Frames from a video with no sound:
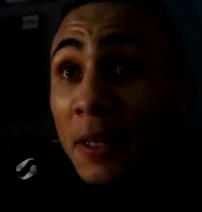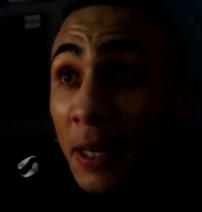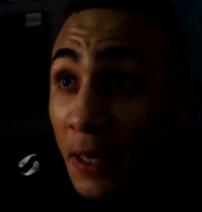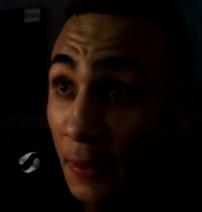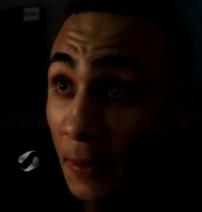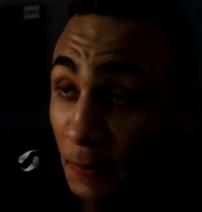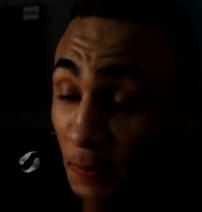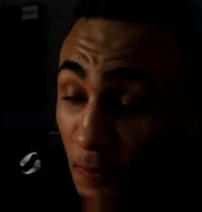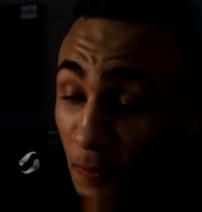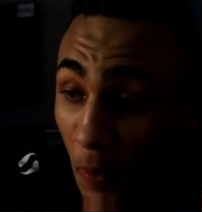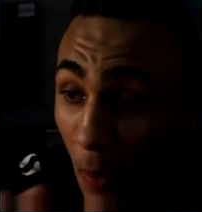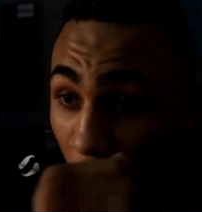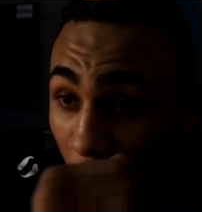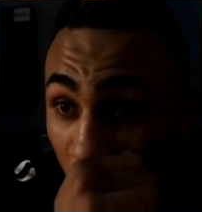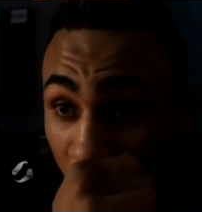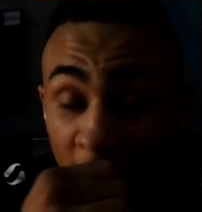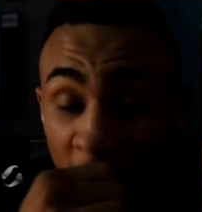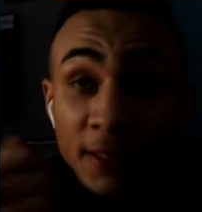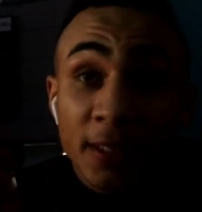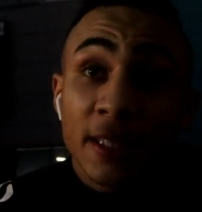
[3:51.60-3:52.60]
That's
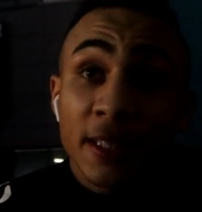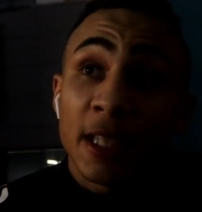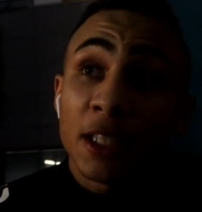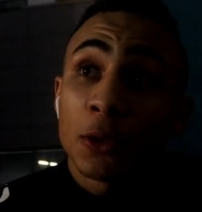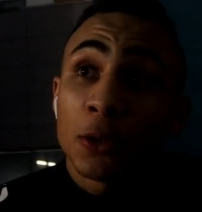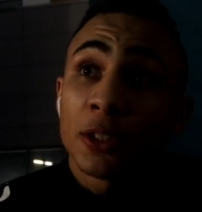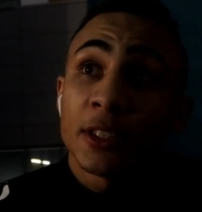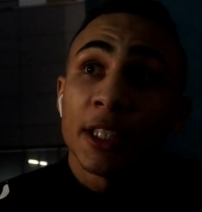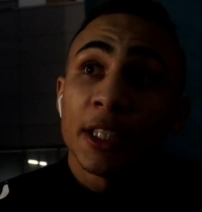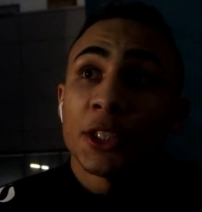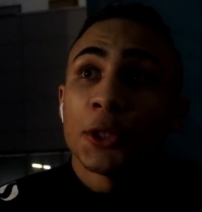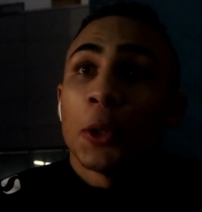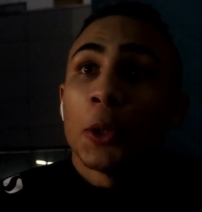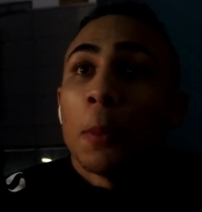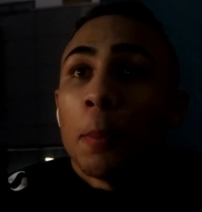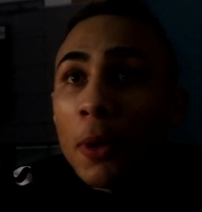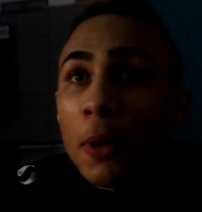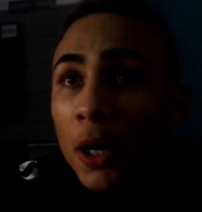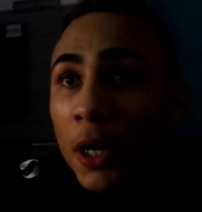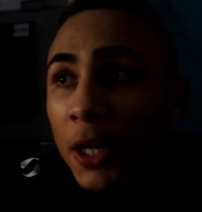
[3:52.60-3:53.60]
it, that's what sets
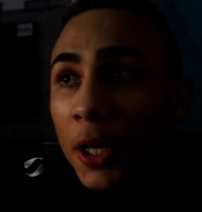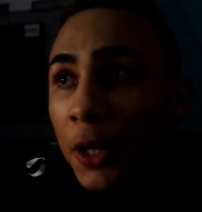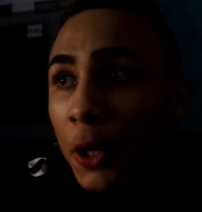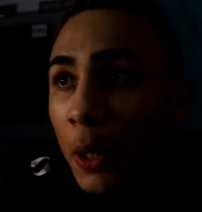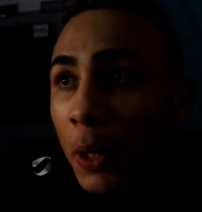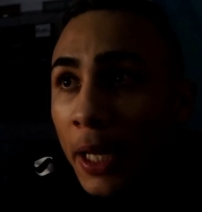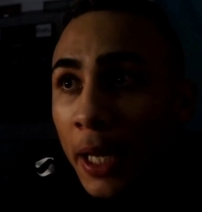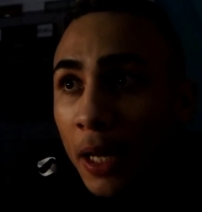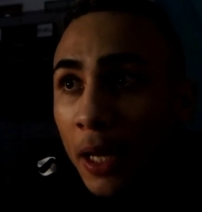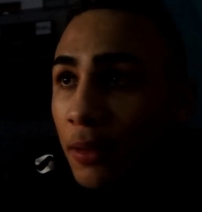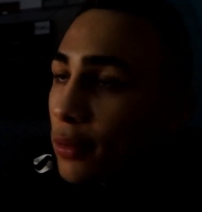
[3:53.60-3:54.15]
you apart, you know.